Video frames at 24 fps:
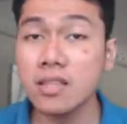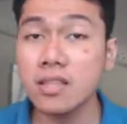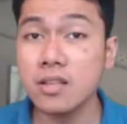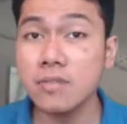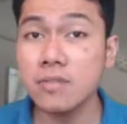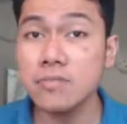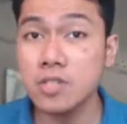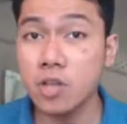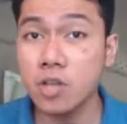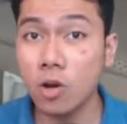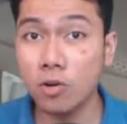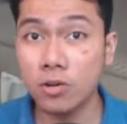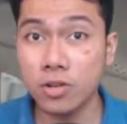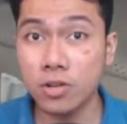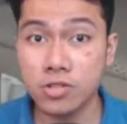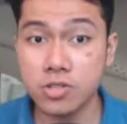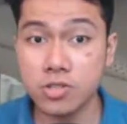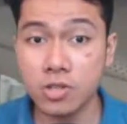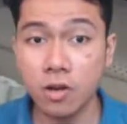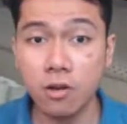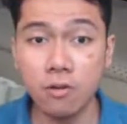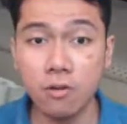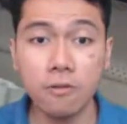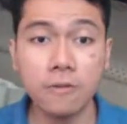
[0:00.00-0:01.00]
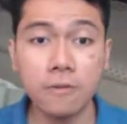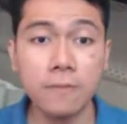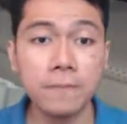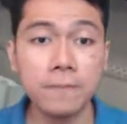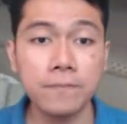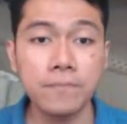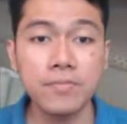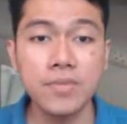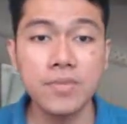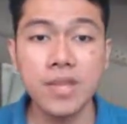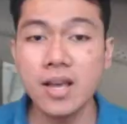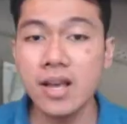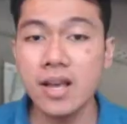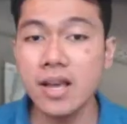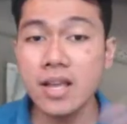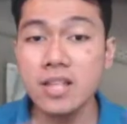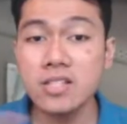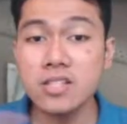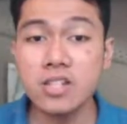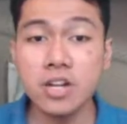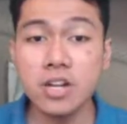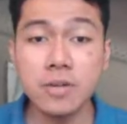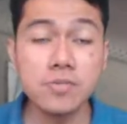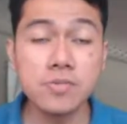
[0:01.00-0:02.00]
them toe-to-toe.
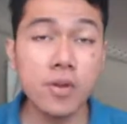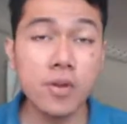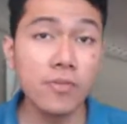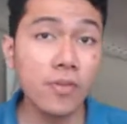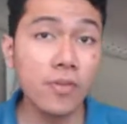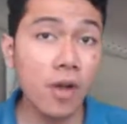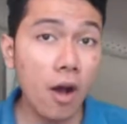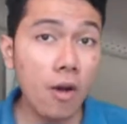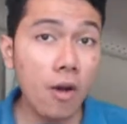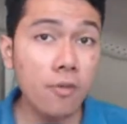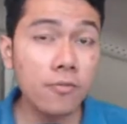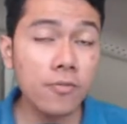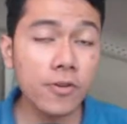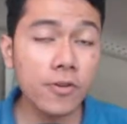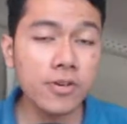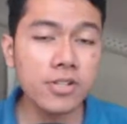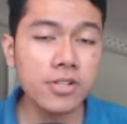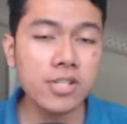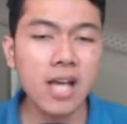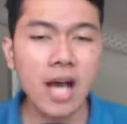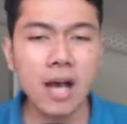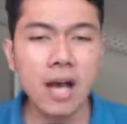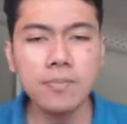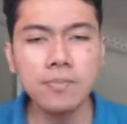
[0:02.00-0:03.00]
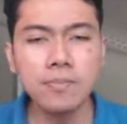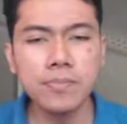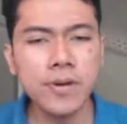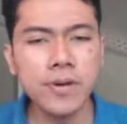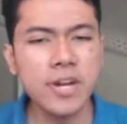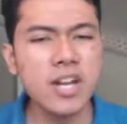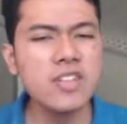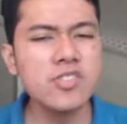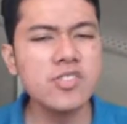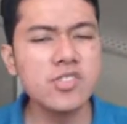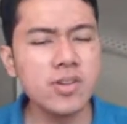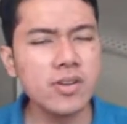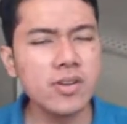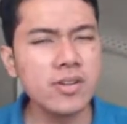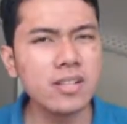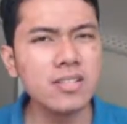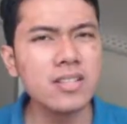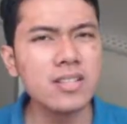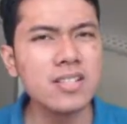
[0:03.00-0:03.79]
In terms of comfort, I'm pretty sure that the